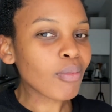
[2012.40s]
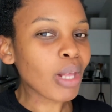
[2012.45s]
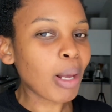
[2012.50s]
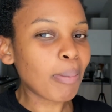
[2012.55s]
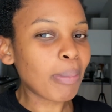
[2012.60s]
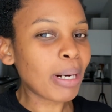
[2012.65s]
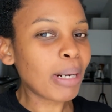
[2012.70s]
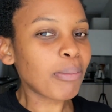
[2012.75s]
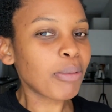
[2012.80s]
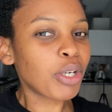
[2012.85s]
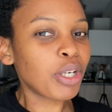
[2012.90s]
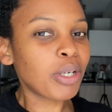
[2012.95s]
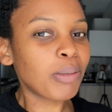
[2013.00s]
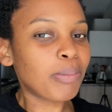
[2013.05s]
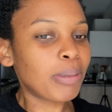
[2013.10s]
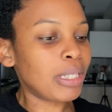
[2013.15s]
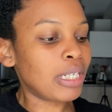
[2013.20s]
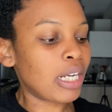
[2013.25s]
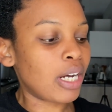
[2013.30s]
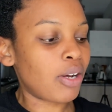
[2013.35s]
but I'm gonna
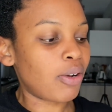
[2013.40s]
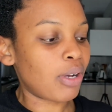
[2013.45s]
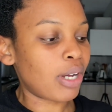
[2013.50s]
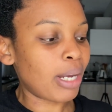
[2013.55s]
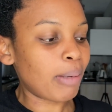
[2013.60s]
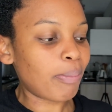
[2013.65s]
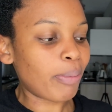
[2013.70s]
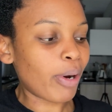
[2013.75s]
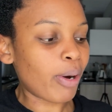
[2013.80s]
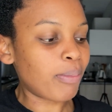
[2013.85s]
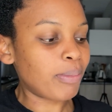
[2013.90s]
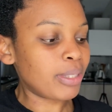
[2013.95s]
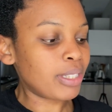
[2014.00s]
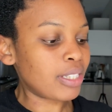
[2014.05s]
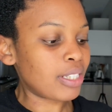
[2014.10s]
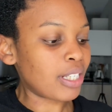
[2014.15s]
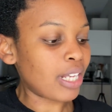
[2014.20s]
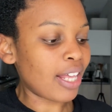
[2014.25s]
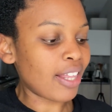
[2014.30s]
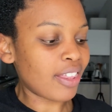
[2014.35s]
be now, I
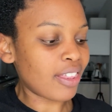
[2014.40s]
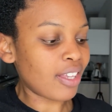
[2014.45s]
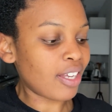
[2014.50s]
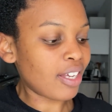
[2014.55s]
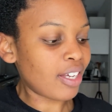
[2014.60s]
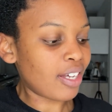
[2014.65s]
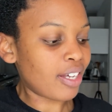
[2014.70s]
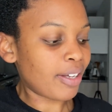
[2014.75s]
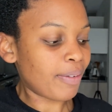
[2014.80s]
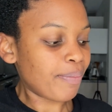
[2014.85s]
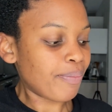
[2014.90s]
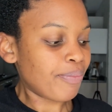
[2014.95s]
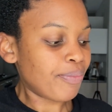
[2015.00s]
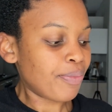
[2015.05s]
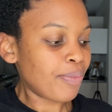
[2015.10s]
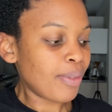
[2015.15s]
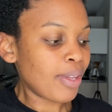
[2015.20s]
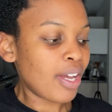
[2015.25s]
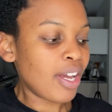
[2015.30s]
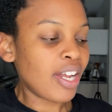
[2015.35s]
promise. I think
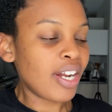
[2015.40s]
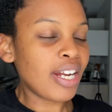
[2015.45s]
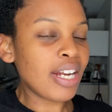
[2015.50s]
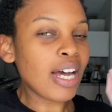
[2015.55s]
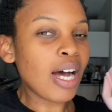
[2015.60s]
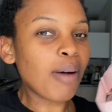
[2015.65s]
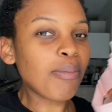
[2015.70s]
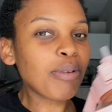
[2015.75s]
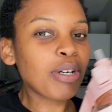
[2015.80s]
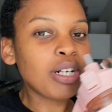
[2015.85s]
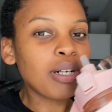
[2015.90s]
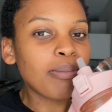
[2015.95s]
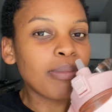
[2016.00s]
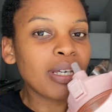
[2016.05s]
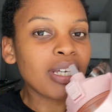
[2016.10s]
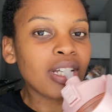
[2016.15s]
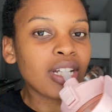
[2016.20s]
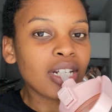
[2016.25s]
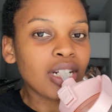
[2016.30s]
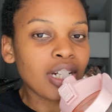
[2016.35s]
now I'm gonna
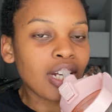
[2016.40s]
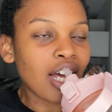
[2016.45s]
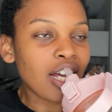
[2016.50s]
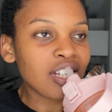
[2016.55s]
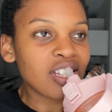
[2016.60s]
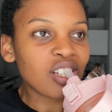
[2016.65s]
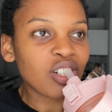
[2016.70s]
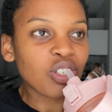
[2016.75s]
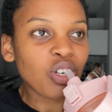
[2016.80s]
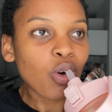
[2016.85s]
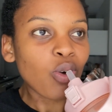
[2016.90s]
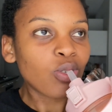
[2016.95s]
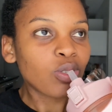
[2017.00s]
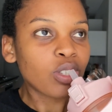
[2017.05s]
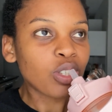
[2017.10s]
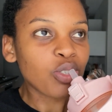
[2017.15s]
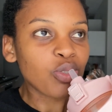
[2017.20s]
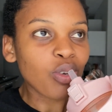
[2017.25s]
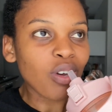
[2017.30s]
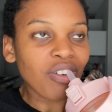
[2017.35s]
make it nice and cold
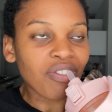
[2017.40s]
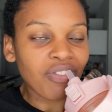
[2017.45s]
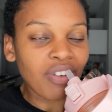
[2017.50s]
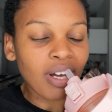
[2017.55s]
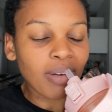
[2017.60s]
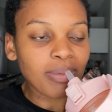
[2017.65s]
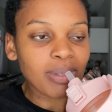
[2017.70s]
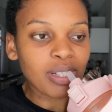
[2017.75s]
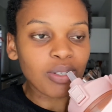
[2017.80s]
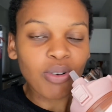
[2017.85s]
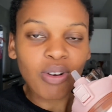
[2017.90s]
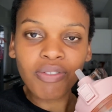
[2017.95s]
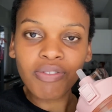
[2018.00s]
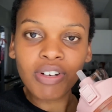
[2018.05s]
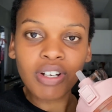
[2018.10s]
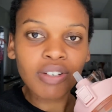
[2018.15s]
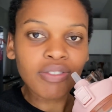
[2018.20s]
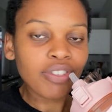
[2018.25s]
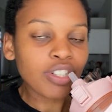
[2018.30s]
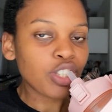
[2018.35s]
and so I'll fire this in my
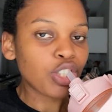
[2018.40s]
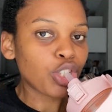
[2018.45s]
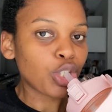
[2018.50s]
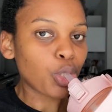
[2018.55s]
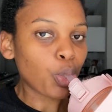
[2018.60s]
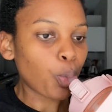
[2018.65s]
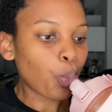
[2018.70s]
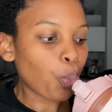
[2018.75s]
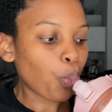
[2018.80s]
fire fridge in.